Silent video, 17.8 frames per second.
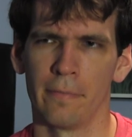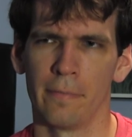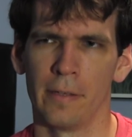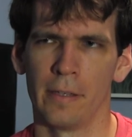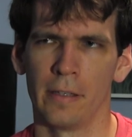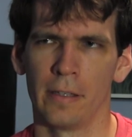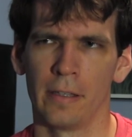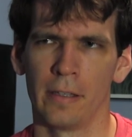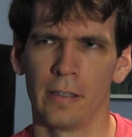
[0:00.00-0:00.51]

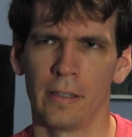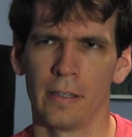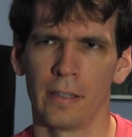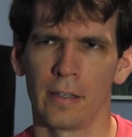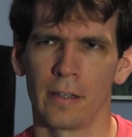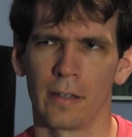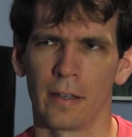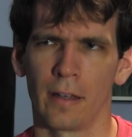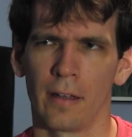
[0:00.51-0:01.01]
been
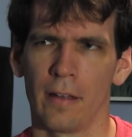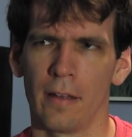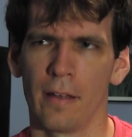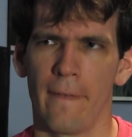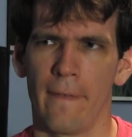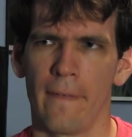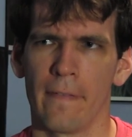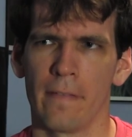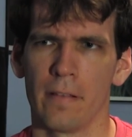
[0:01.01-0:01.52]
eating,
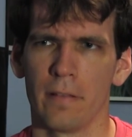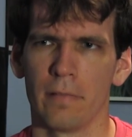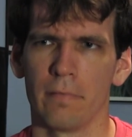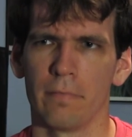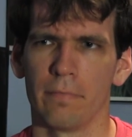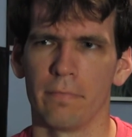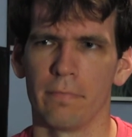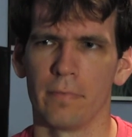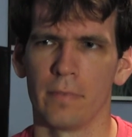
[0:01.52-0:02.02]
I
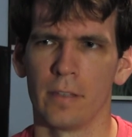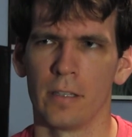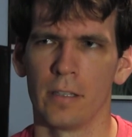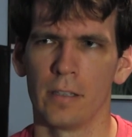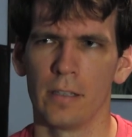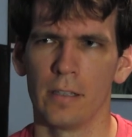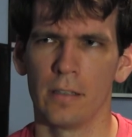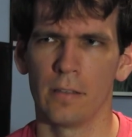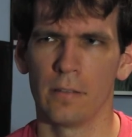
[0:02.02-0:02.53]

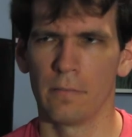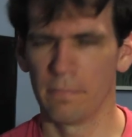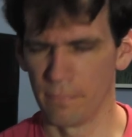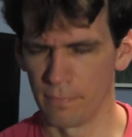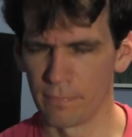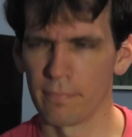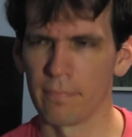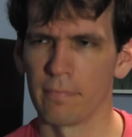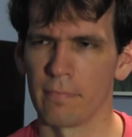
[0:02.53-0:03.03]
still
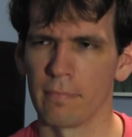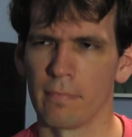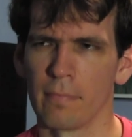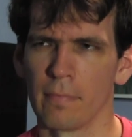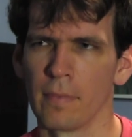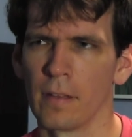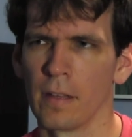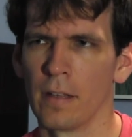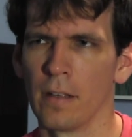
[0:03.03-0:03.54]

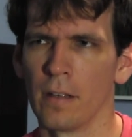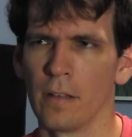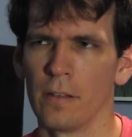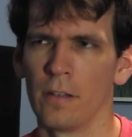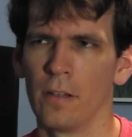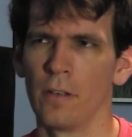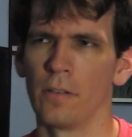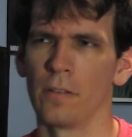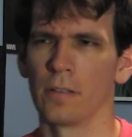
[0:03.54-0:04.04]

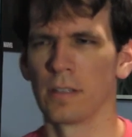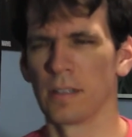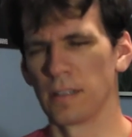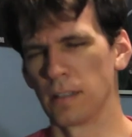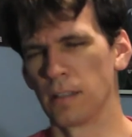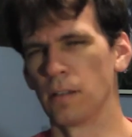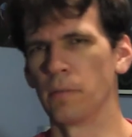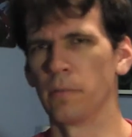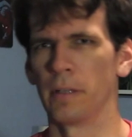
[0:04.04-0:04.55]
notice a
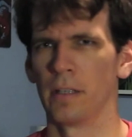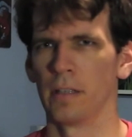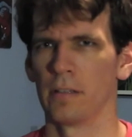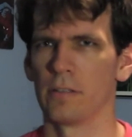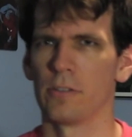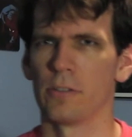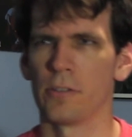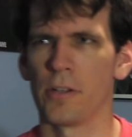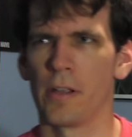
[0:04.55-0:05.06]
little bit
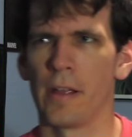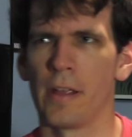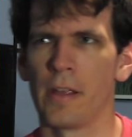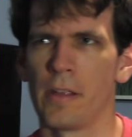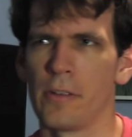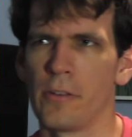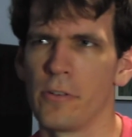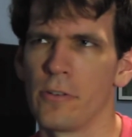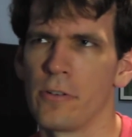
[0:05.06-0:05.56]
of
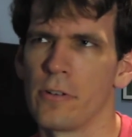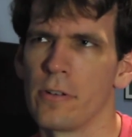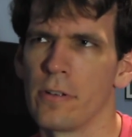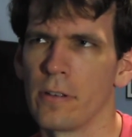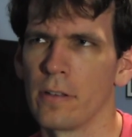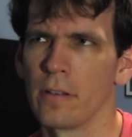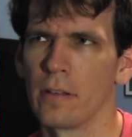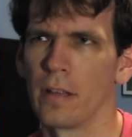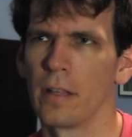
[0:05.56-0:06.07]
change.
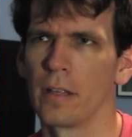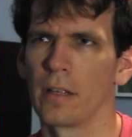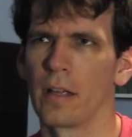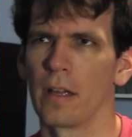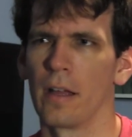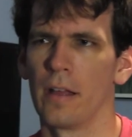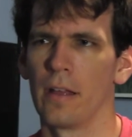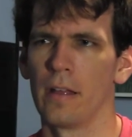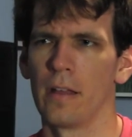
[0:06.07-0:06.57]

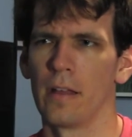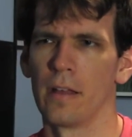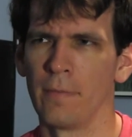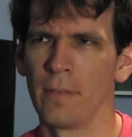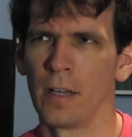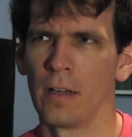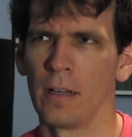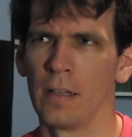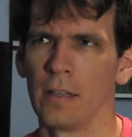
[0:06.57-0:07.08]
Like I
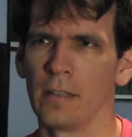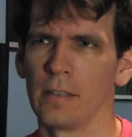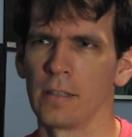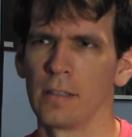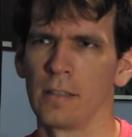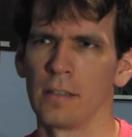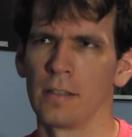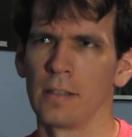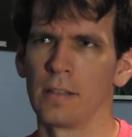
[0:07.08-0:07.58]
am not
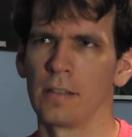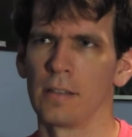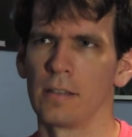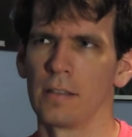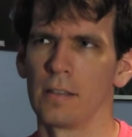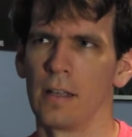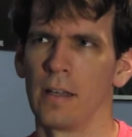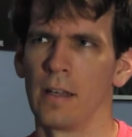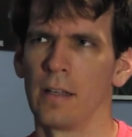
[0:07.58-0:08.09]
as
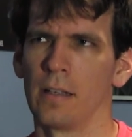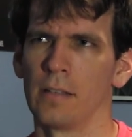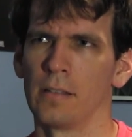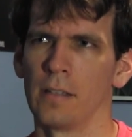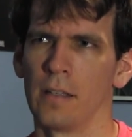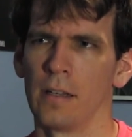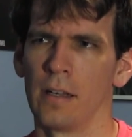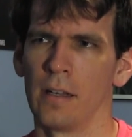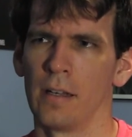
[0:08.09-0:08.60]

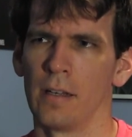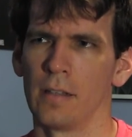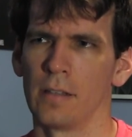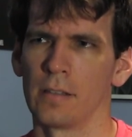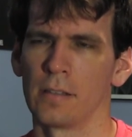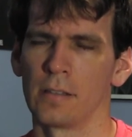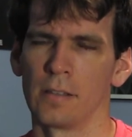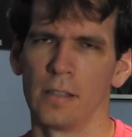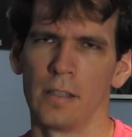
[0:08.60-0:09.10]
as uh,
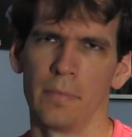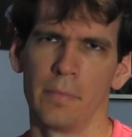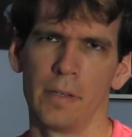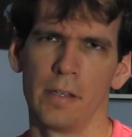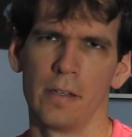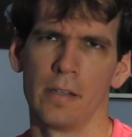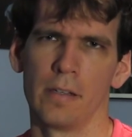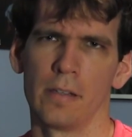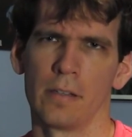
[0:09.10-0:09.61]

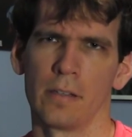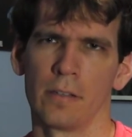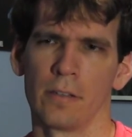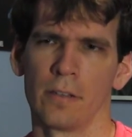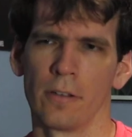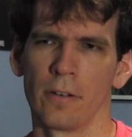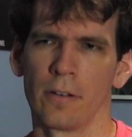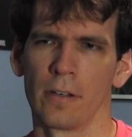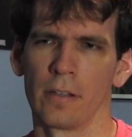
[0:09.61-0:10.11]
sleepy
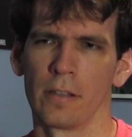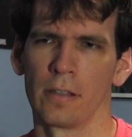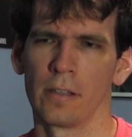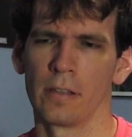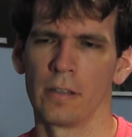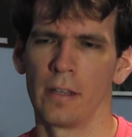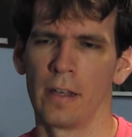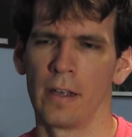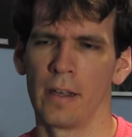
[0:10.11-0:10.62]
during
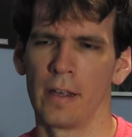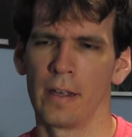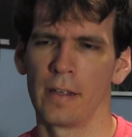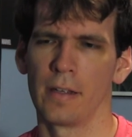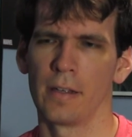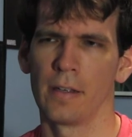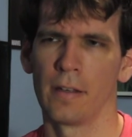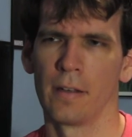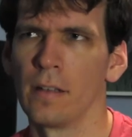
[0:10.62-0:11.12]
the
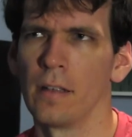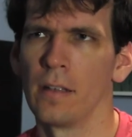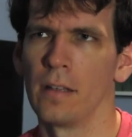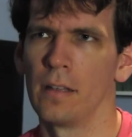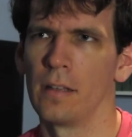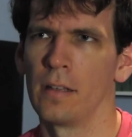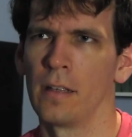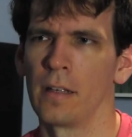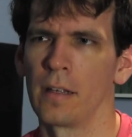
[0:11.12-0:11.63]
day.
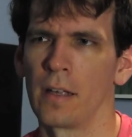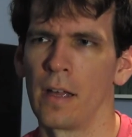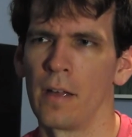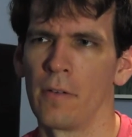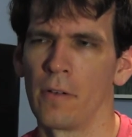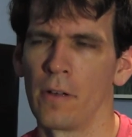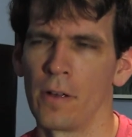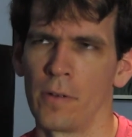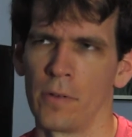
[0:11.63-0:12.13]
Like I,
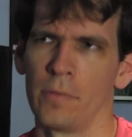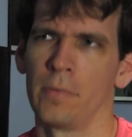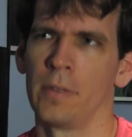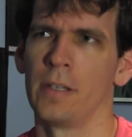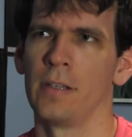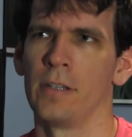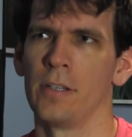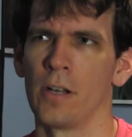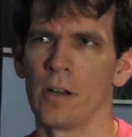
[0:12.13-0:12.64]
I would
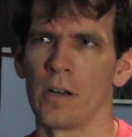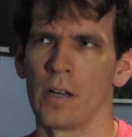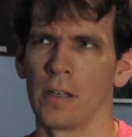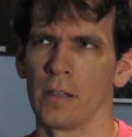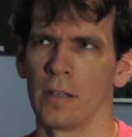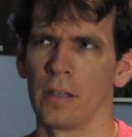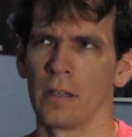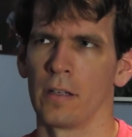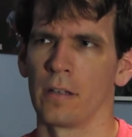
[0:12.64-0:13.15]
be
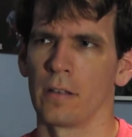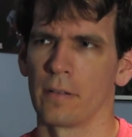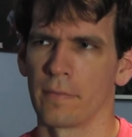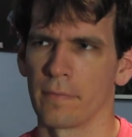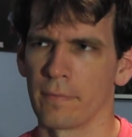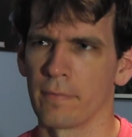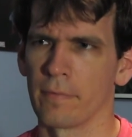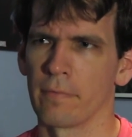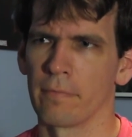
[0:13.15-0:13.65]
yawning
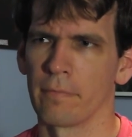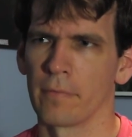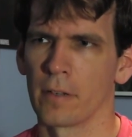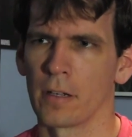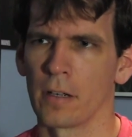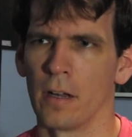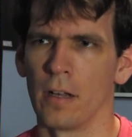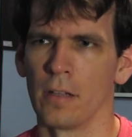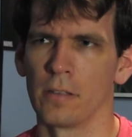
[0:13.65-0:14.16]

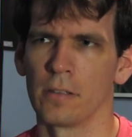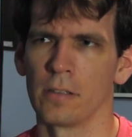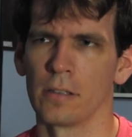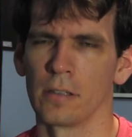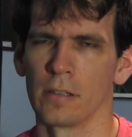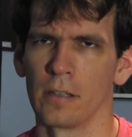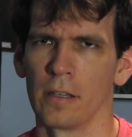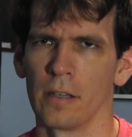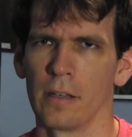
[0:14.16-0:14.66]

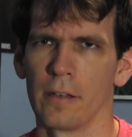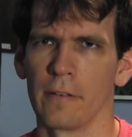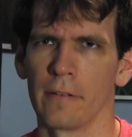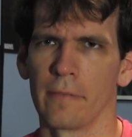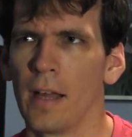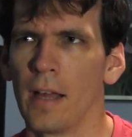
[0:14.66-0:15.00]
constantly,